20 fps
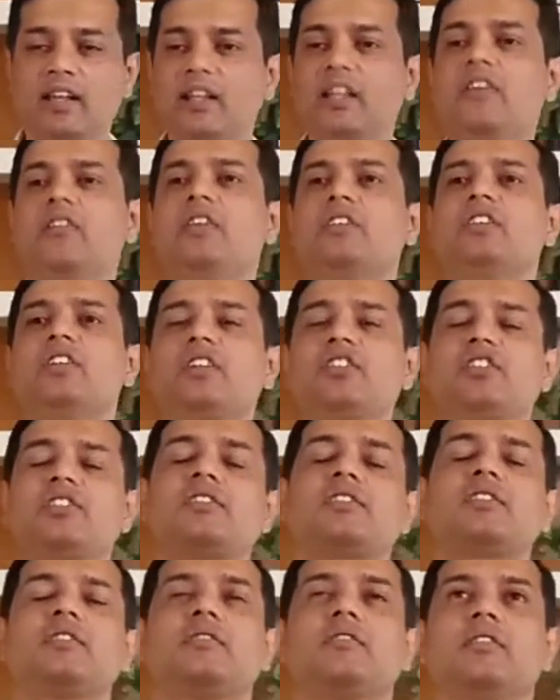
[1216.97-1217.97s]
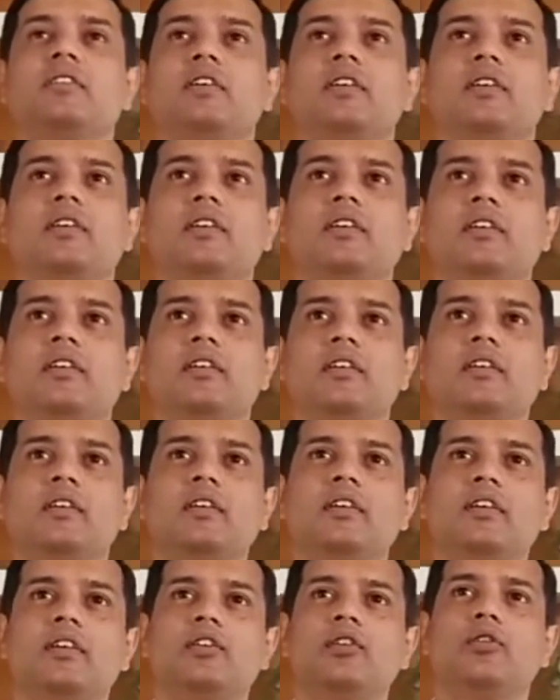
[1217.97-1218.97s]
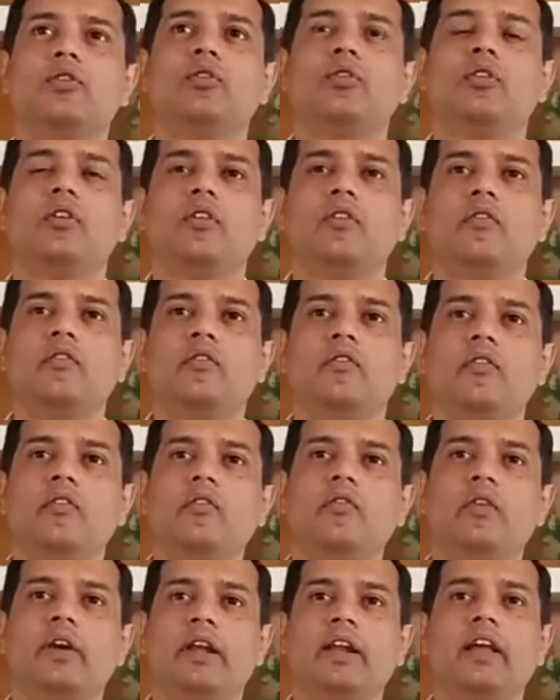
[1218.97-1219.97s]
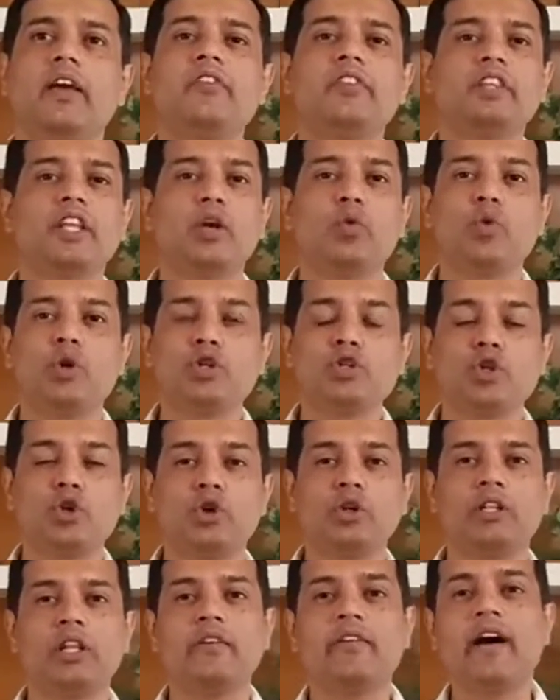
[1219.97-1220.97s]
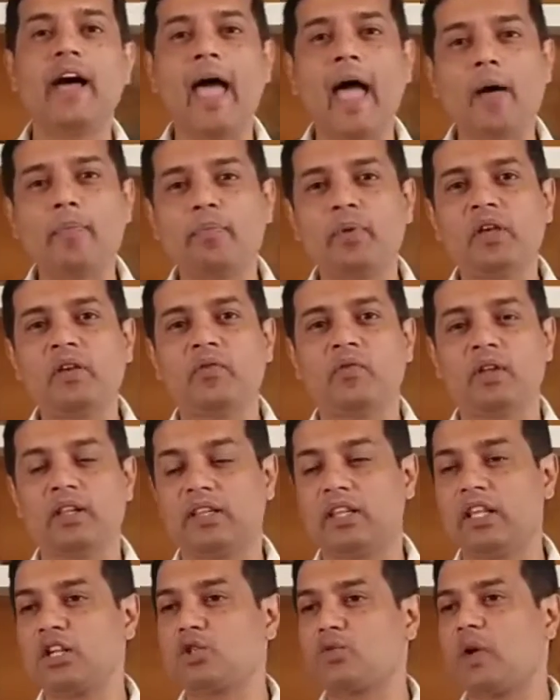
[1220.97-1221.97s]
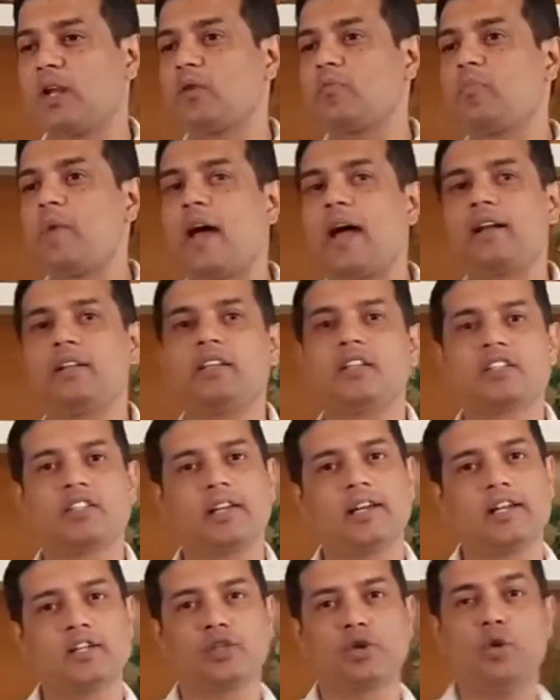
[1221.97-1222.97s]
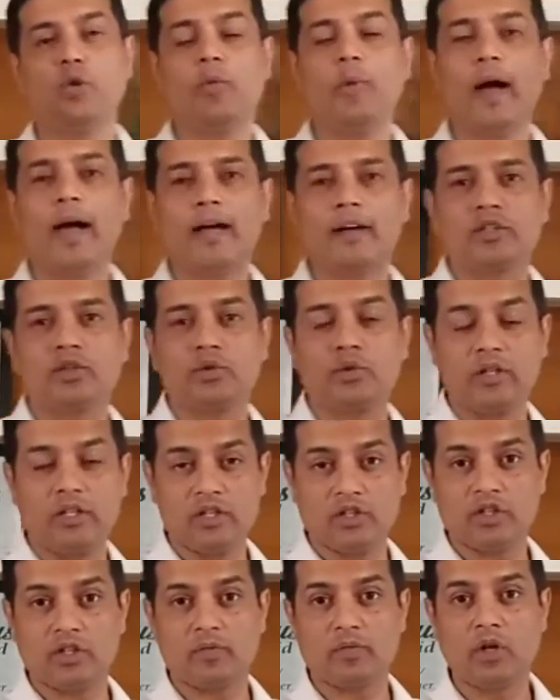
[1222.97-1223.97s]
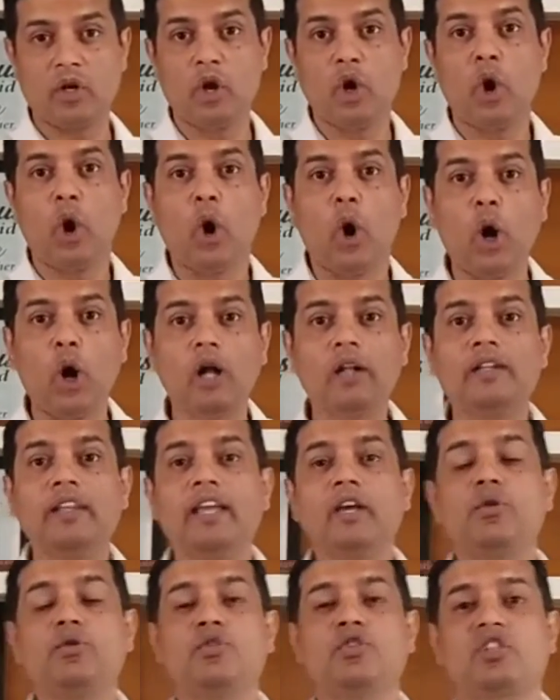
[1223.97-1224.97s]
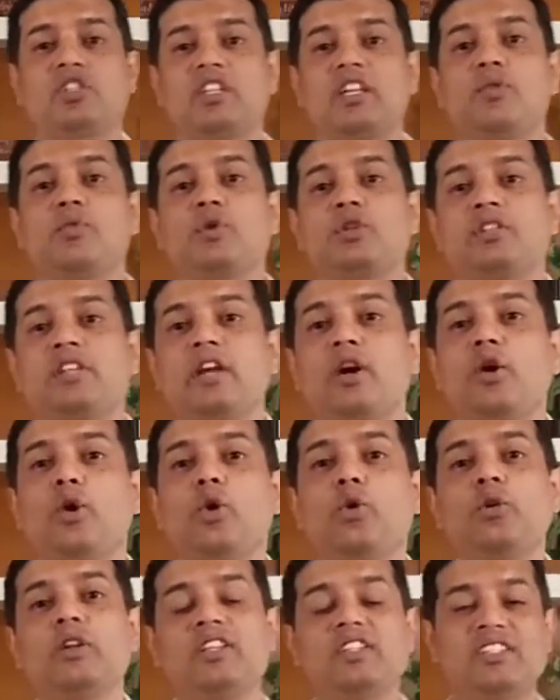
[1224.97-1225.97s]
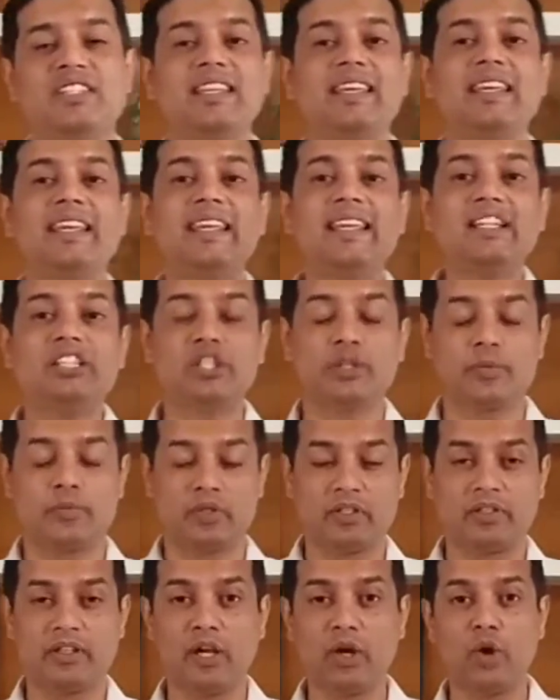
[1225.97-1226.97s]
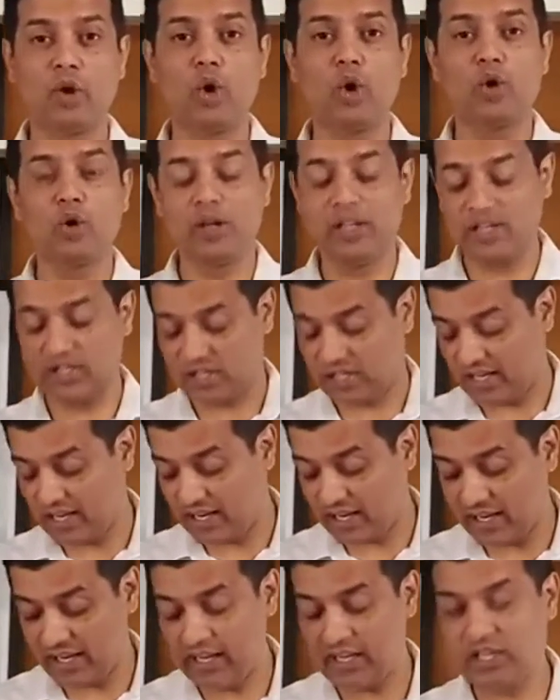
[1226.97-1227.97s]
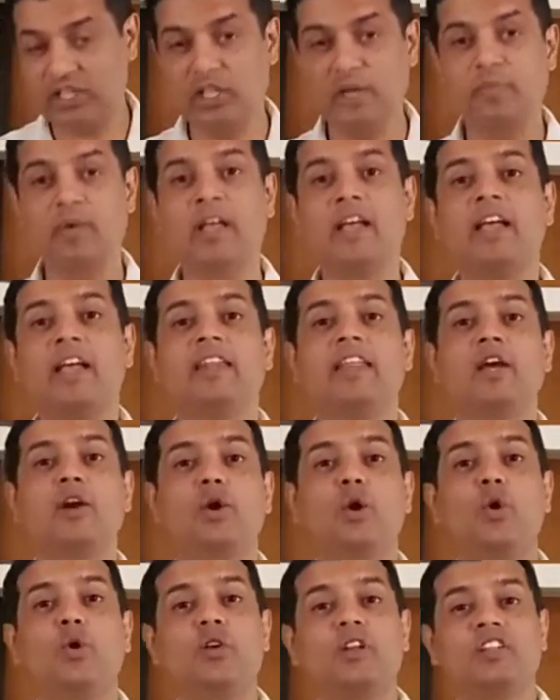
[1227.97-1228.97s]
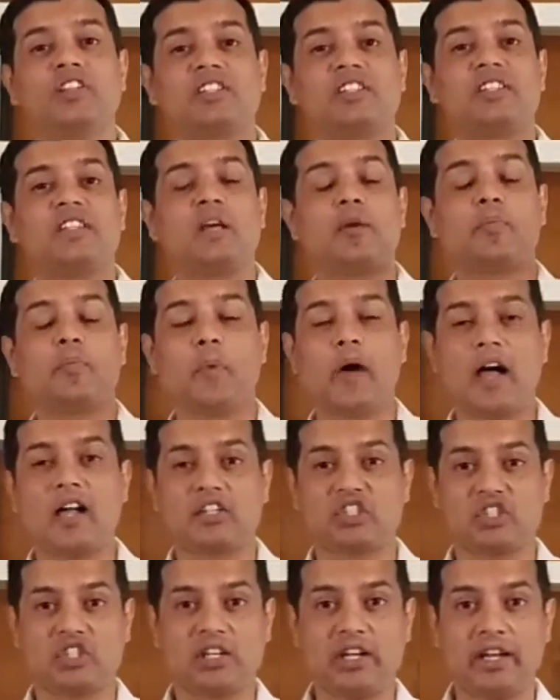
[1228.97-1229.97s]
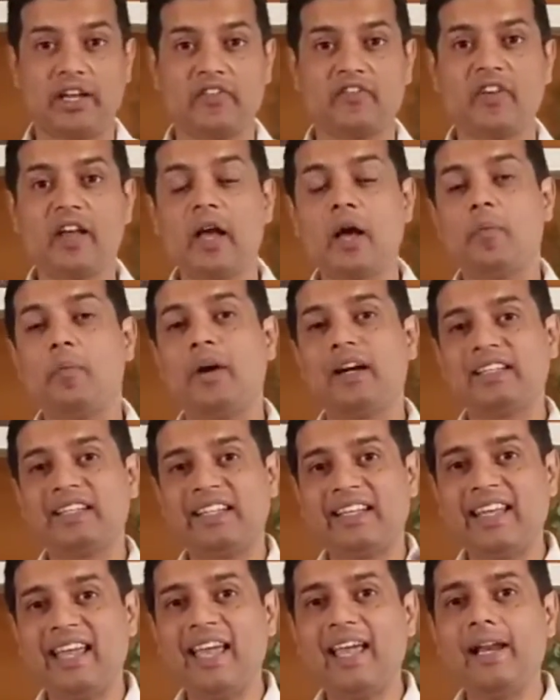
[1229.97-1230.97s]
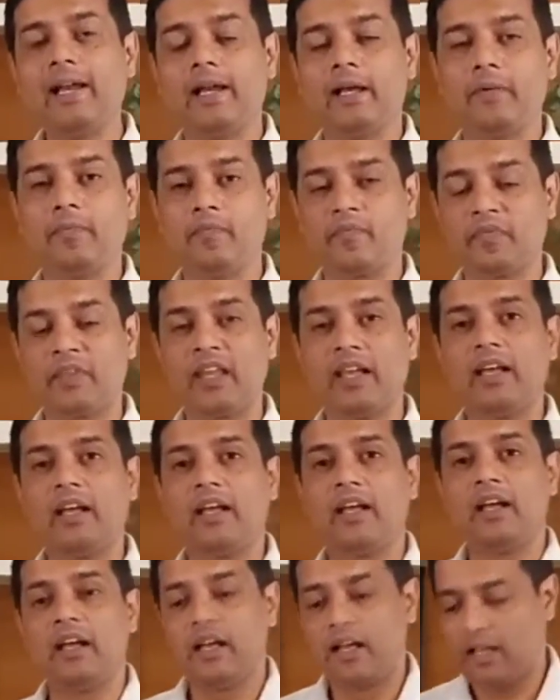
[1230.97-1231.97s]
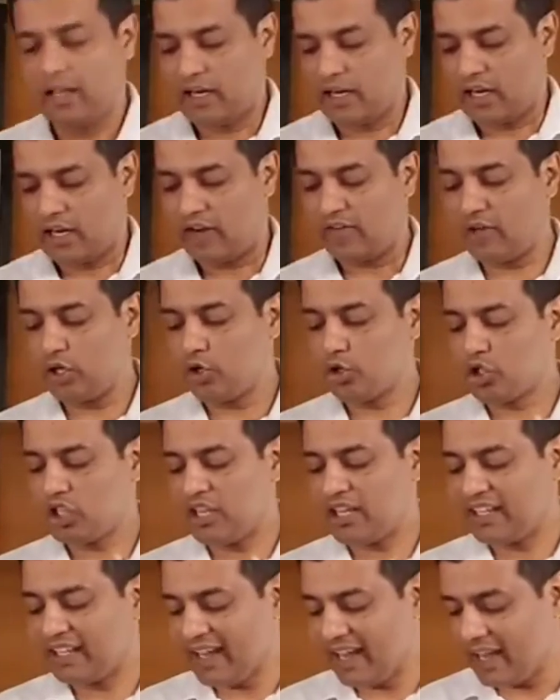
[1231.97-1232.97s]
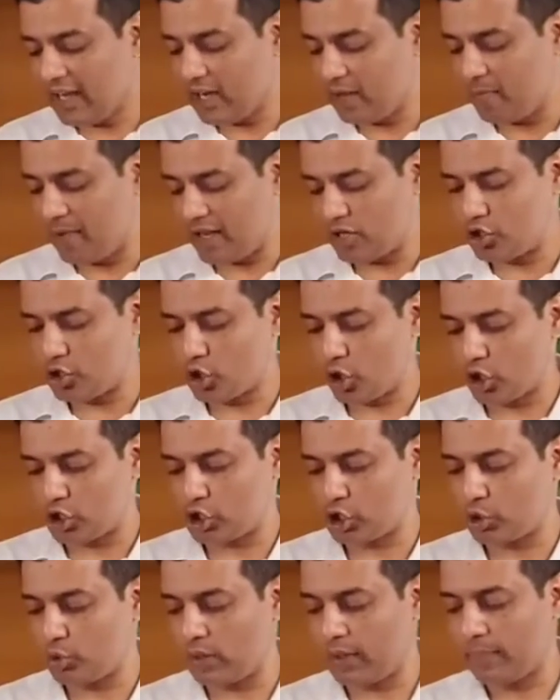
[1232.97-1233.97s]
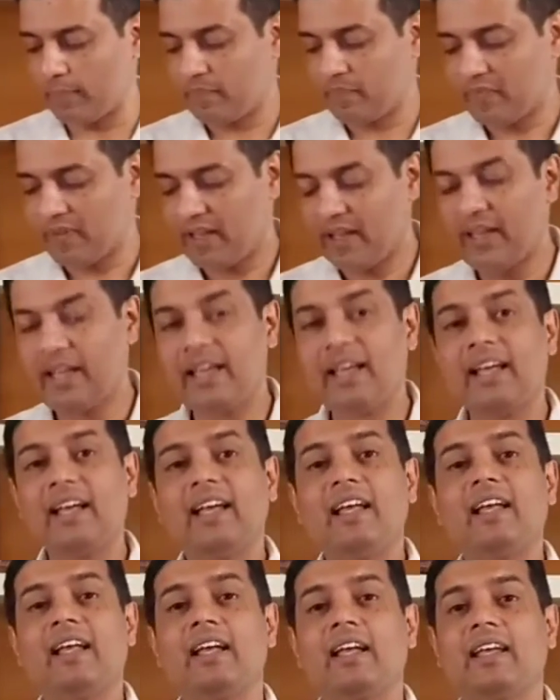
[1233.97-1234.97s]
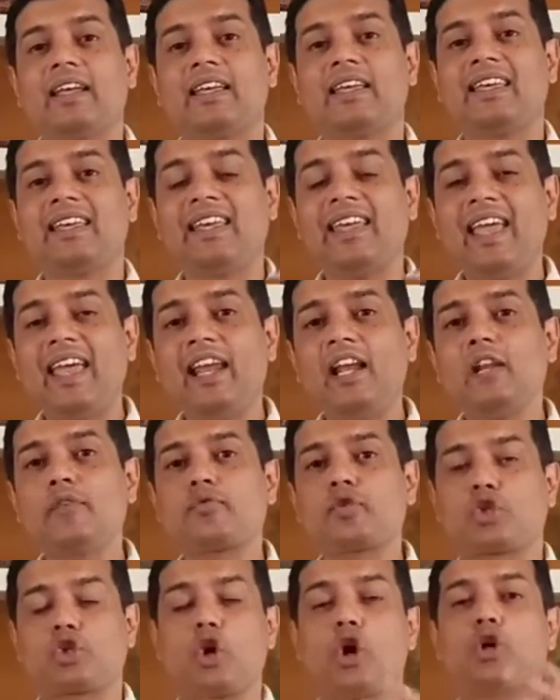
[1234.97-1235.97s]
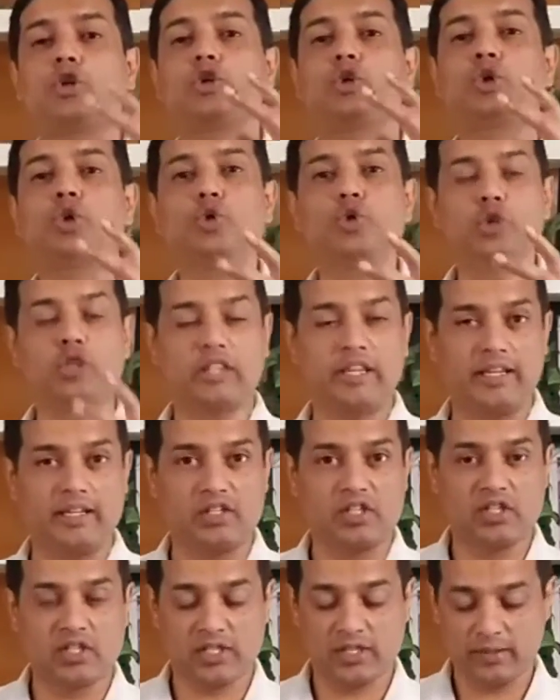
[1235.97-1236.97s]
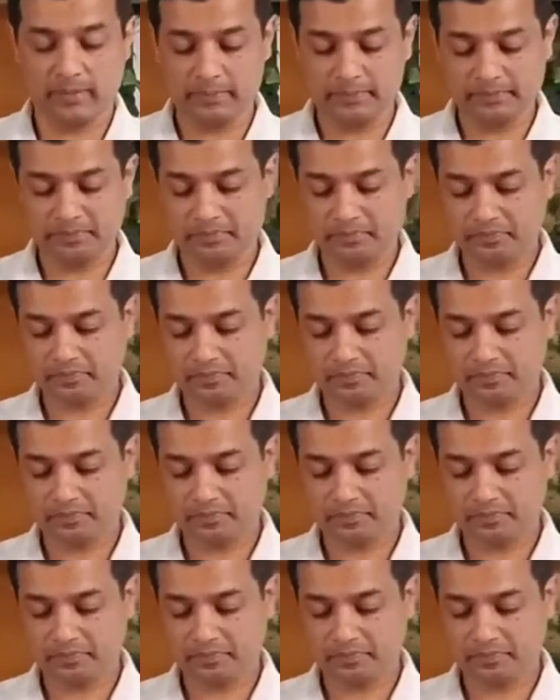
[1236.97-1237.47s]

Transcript: They were just, you know, when everything was good, they were happy. When things went bad, they said, let's go back to Egypt. All they could see was they could only see Egypt. They could only see Egypt. They could only see their past life. But Caleb, when you see Caleb and Joshua, Caleb saw two things.